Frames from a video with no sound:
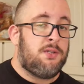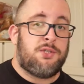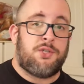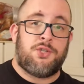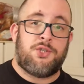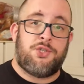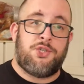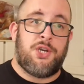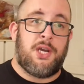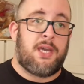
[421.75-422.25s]

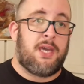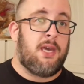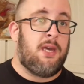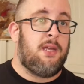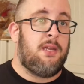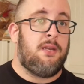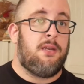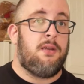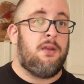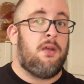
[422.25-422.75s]
It's
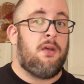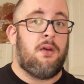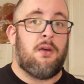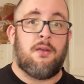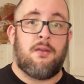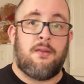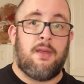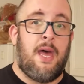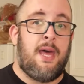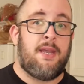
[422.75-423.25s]
chicken,
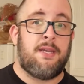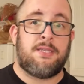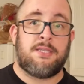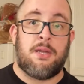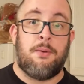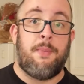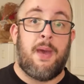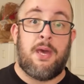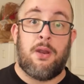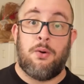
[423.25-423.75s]
lettuce,
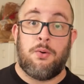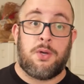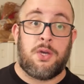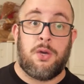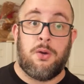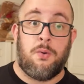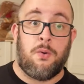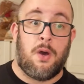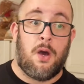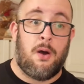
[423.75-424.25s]
tomato,
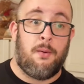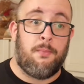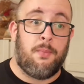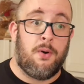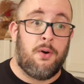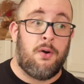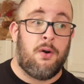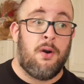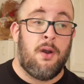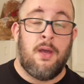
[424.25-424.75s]

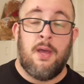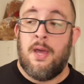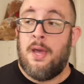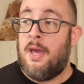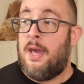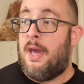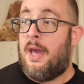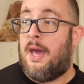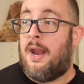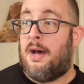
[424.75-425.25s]
cucumber,
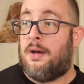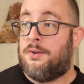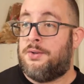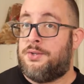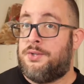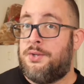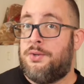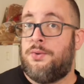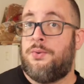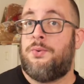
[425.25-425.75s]
and I'll
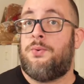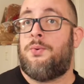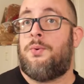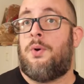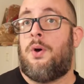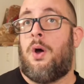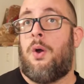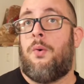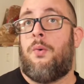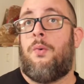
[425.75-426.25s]

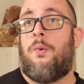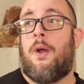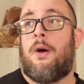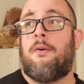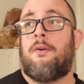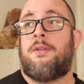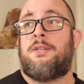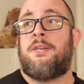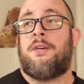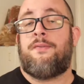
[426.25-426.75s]
do a
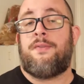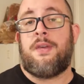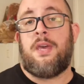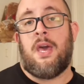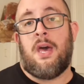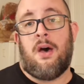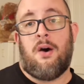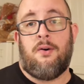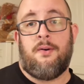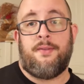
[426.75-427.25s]
relatively
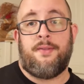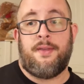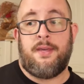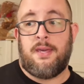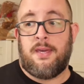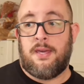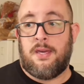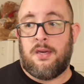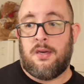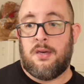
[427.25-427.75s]

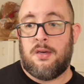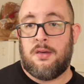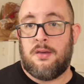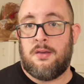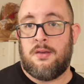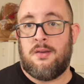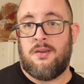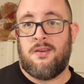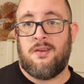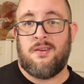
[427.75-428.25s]
healthy
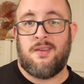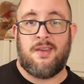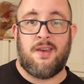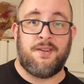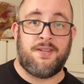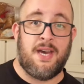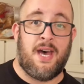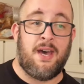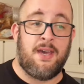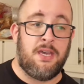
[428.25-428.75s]

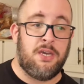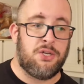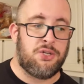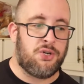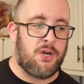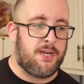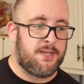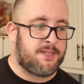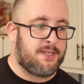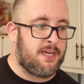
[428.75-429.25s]
Italian
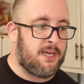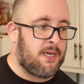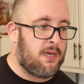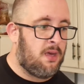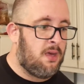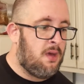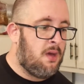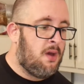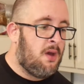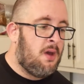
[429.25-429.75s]
dressing.
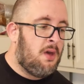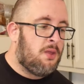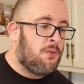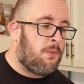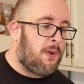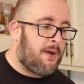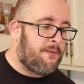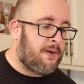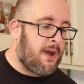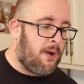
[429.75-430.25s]
The
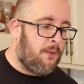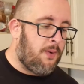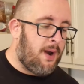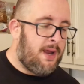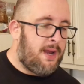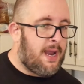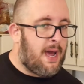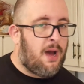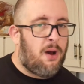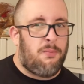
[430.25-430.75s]
one I've got
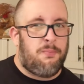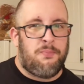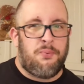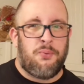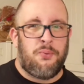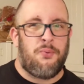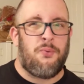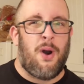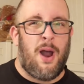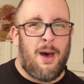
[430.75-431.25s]
right now,
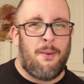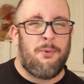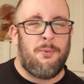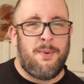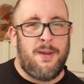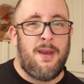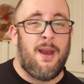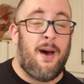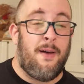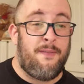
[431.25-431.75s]

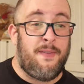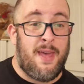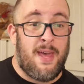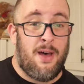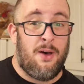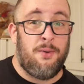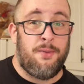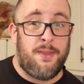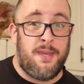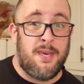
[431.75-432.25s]
probably not the
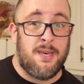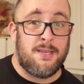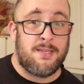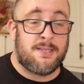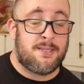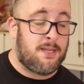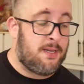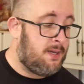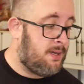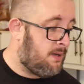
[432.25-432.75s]

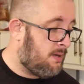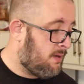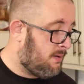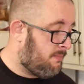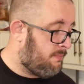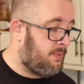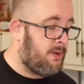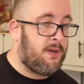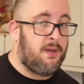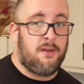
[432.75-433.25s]
healthiest,
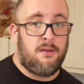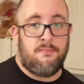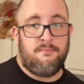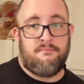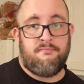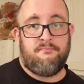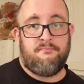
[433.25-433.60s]
but